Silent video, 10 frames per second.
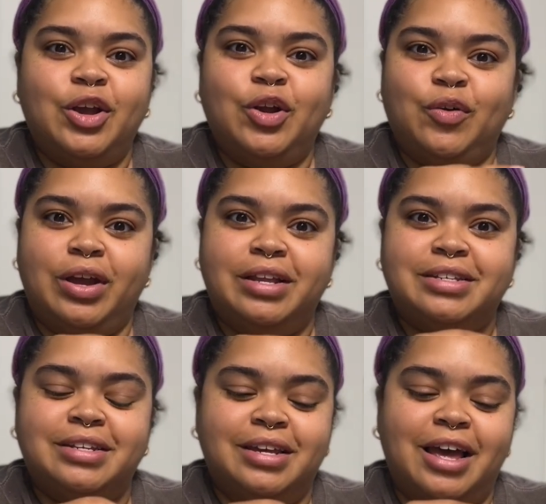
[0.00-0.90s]

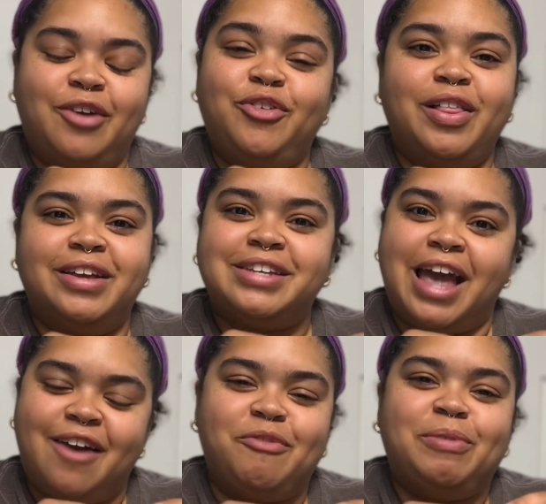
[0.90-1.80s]
grate? I realize I
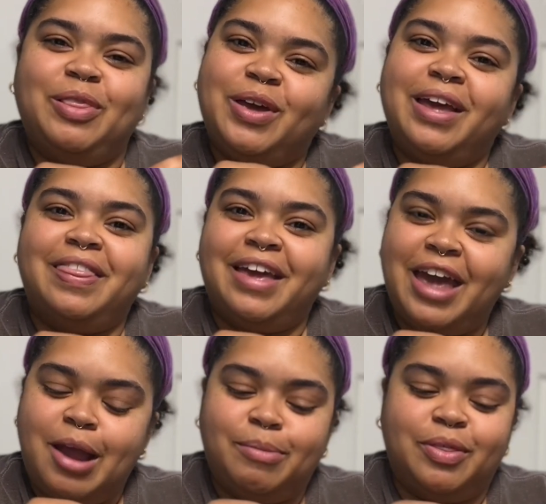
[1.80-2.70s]
haven't been looking at the
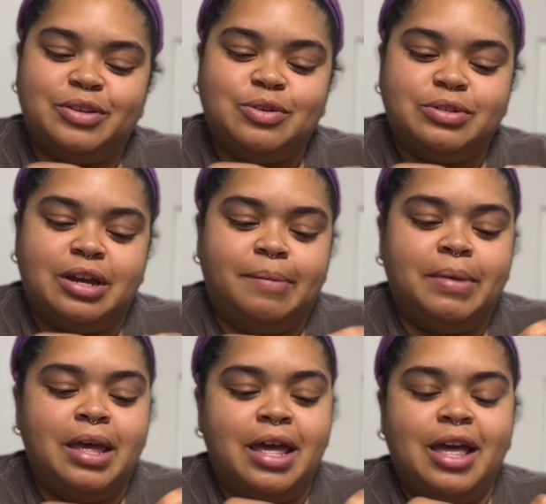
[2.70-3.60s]
camera this whole time,
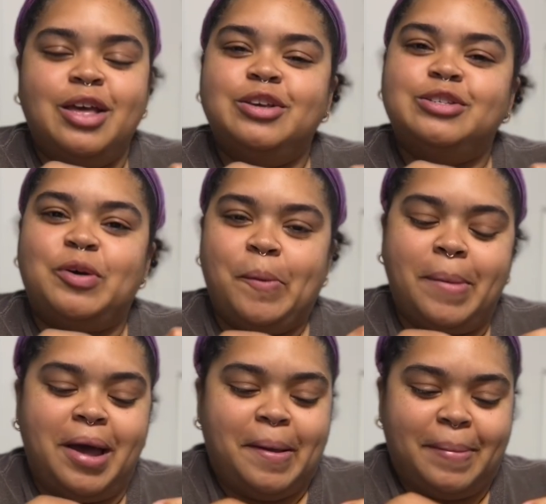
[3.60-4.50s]
so
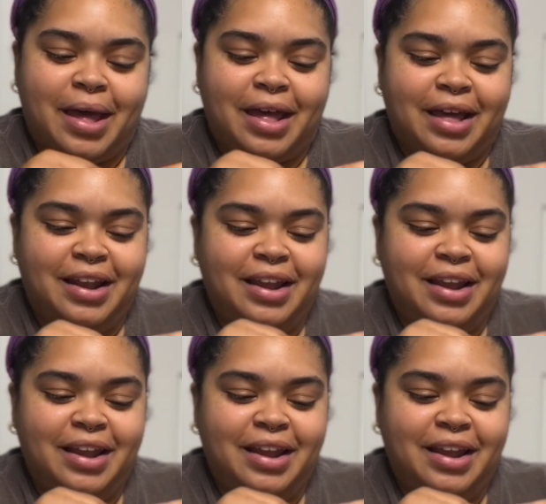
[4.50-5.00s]
my bad.